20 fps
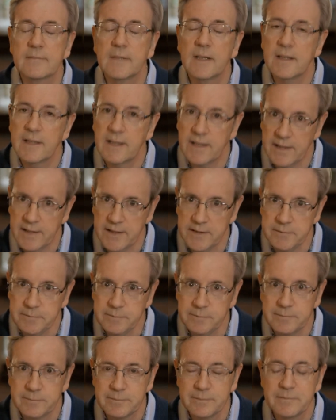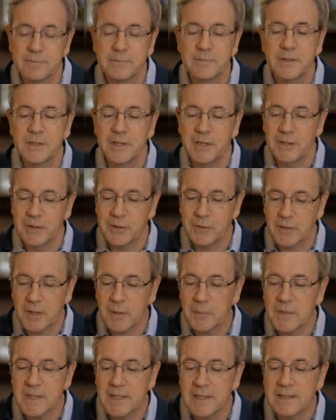Again, she
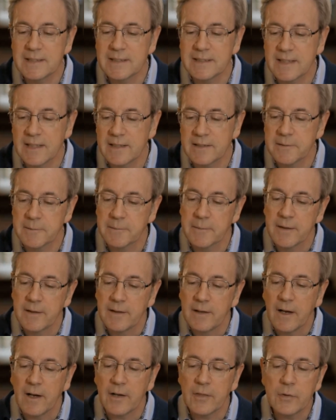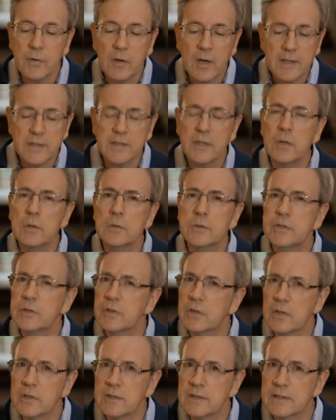interrupted and said, "I thought I told you
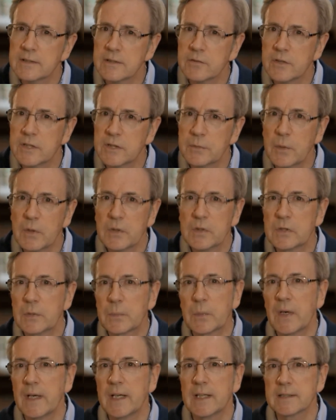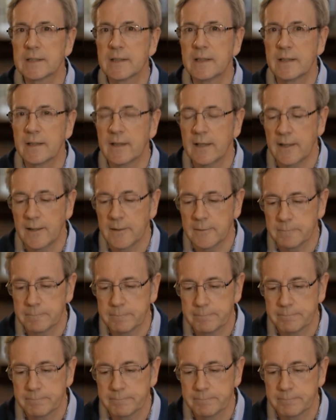God doesn't respond to prayers like that."